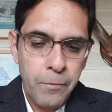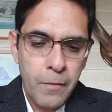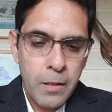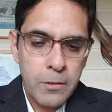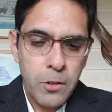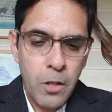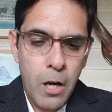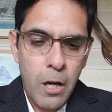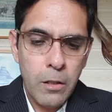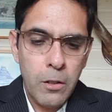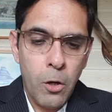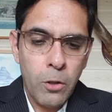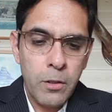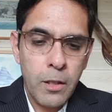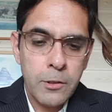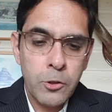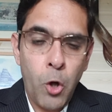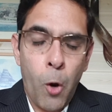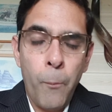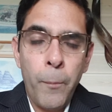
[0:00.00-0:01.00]
So how long
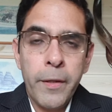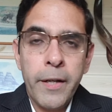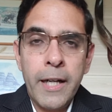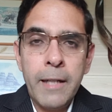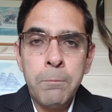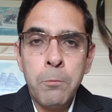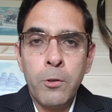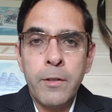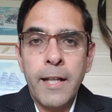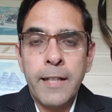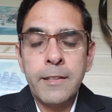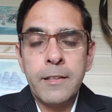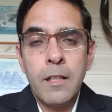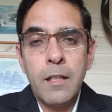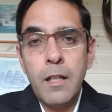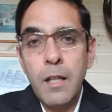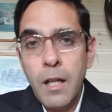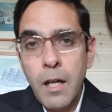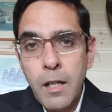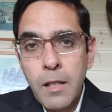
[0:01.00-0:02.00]
does copyright
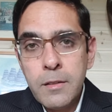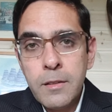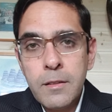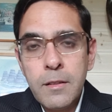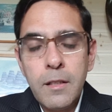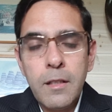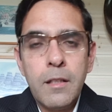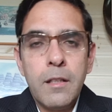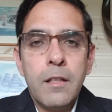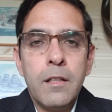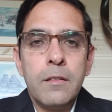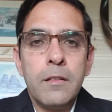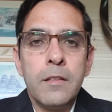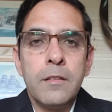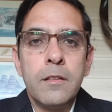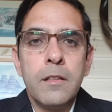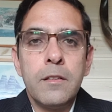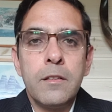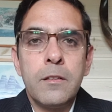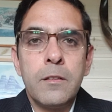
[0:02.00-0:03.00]
protection last?
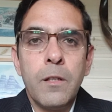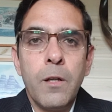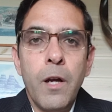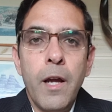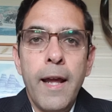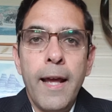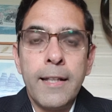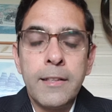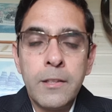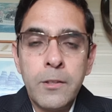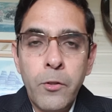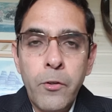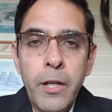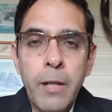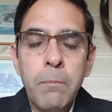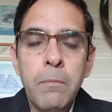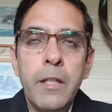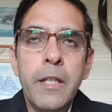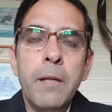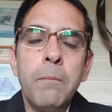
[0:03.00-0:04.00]
This is
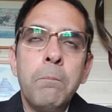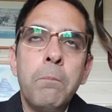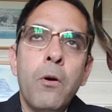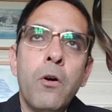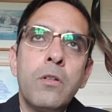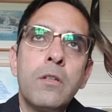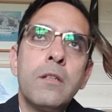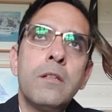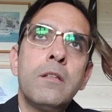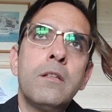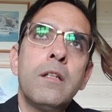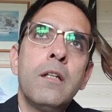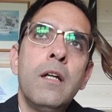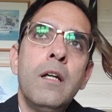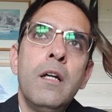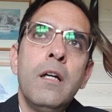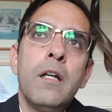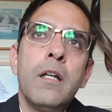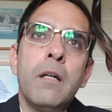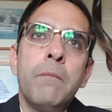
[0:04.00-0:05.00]
extremely important.
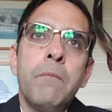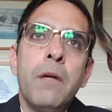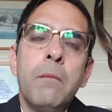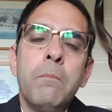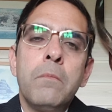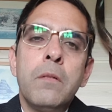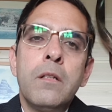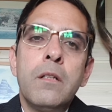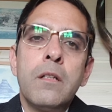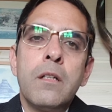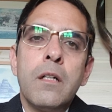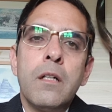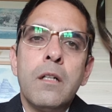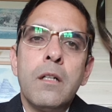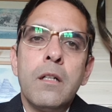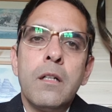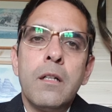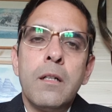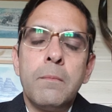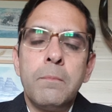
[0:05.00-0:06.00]

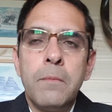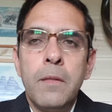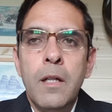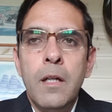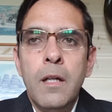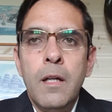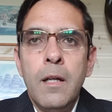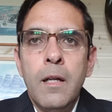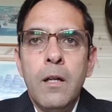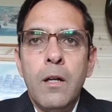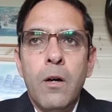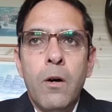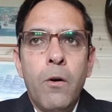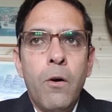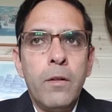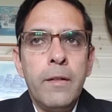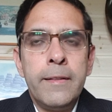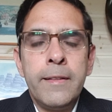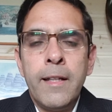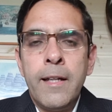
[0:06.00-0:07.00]
Remember,
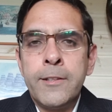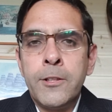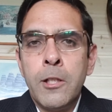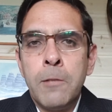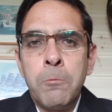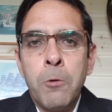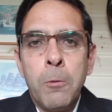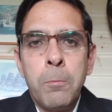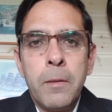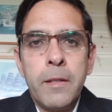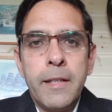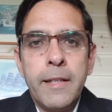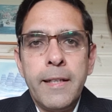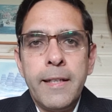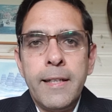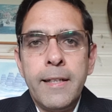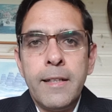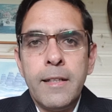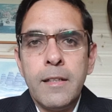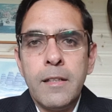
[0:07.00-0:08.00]
all intellectual
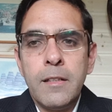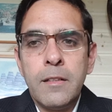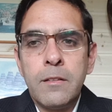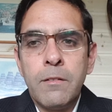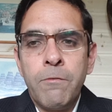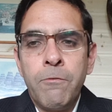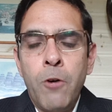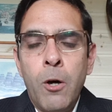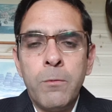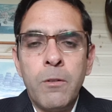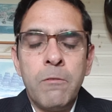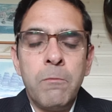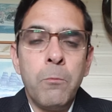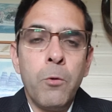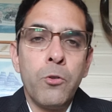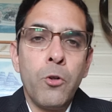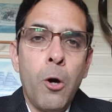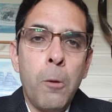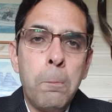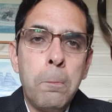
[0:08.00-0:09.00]
property is a form of
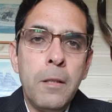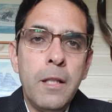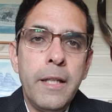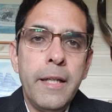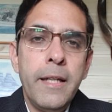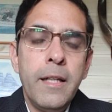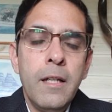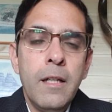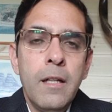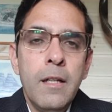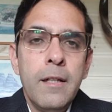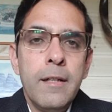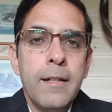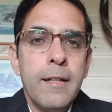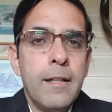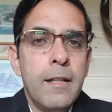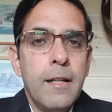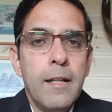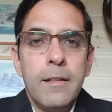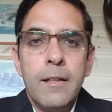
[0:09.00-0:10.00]
monopoly.
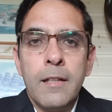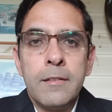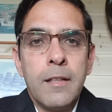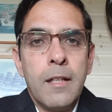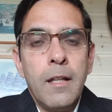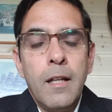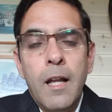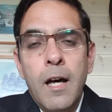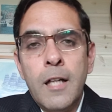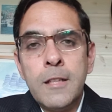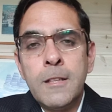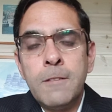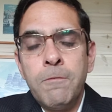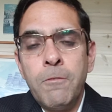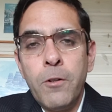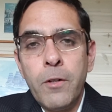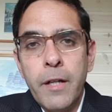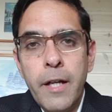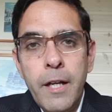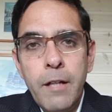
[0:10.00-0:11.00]
It doesn't last
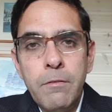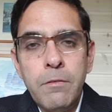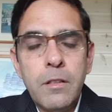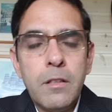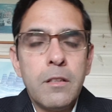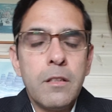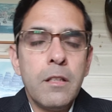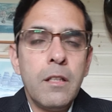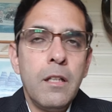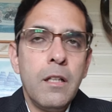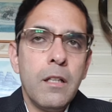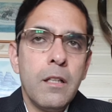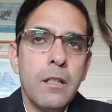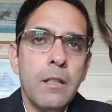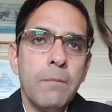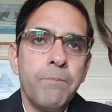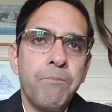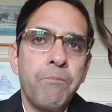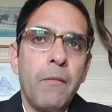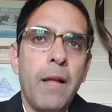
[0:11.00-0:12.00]

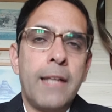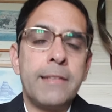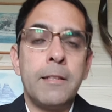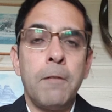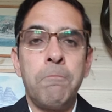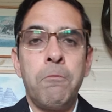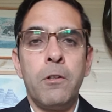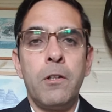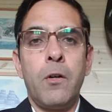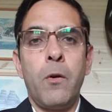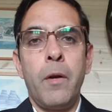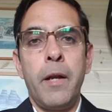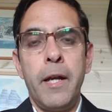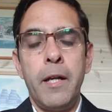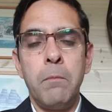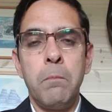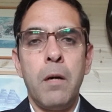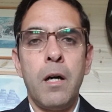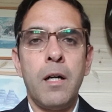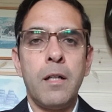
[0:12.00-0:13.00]
forever, except for
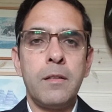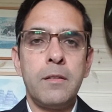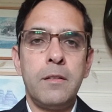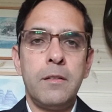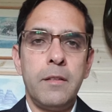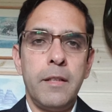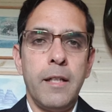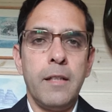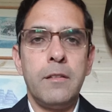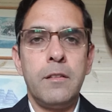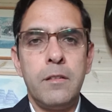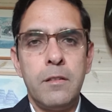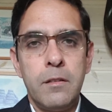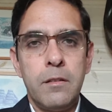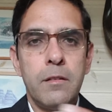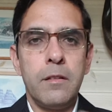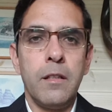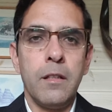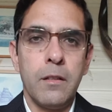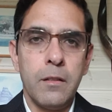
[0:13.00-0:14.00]
trademarks. Yes,
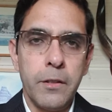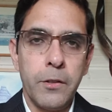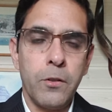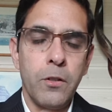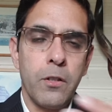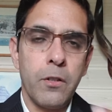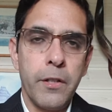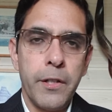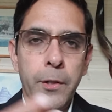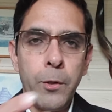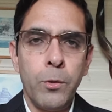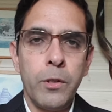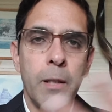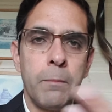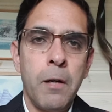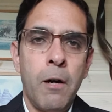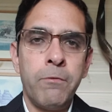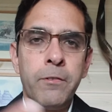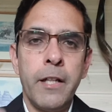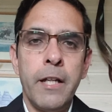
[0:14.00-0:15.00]
you could renew them
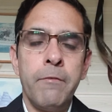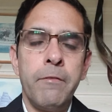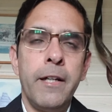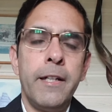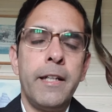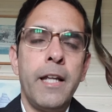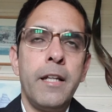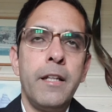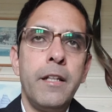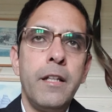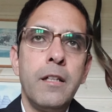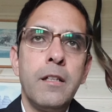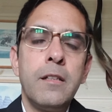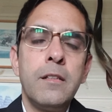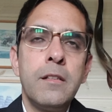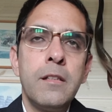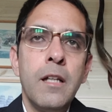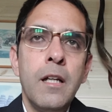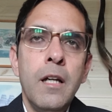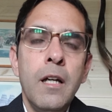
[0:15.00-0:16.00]
after every 10
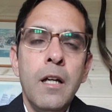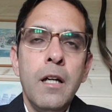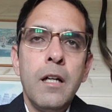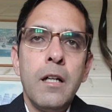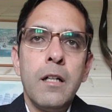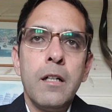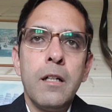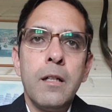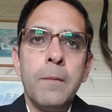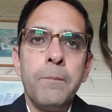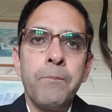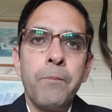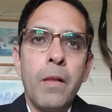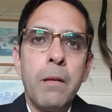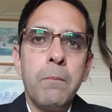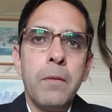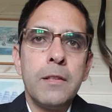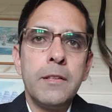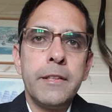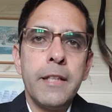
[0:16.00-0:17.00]
years.
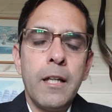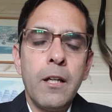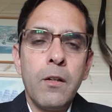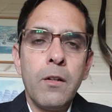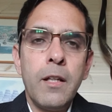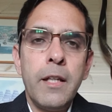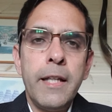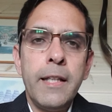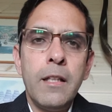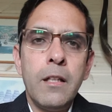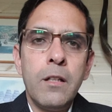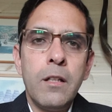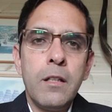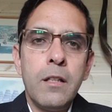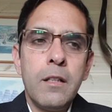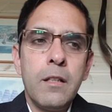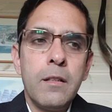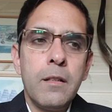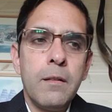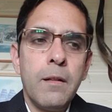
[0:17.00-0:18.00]
But generally,
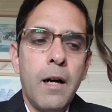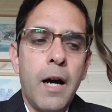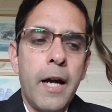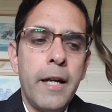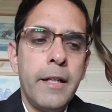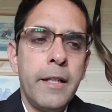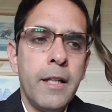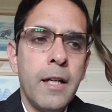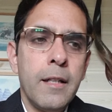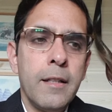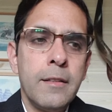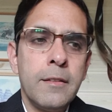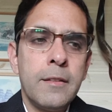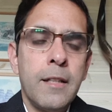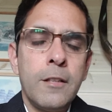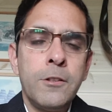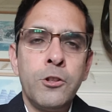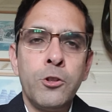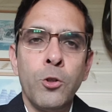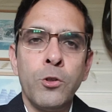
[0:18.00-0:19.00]
the idea is
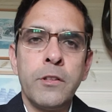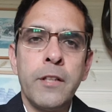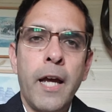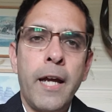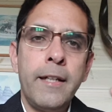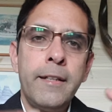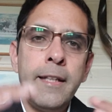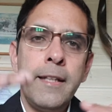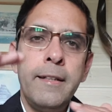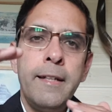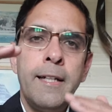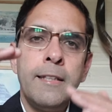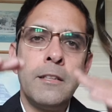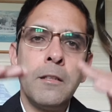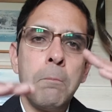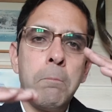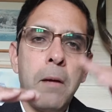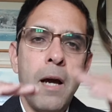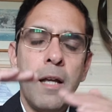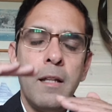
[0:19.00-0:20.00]
that society needs a
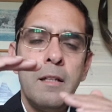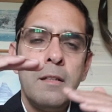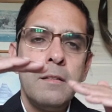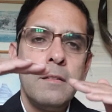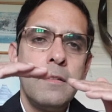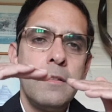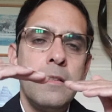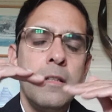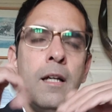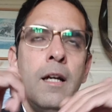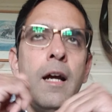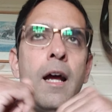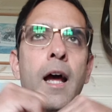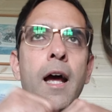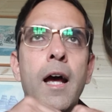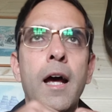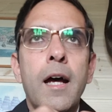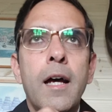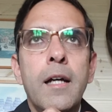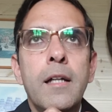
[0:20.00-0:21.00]
balance.
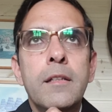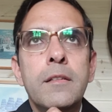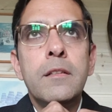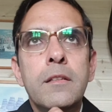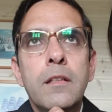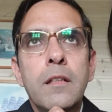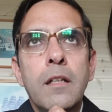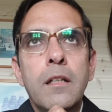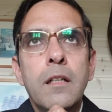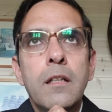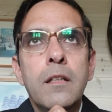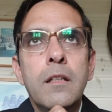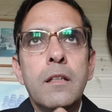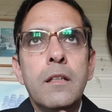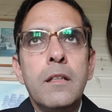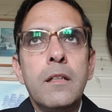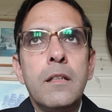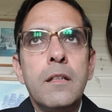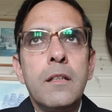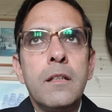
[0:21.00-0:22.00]
As
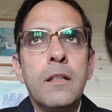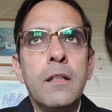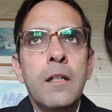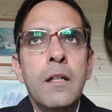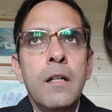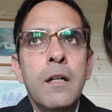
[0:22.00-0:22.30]
a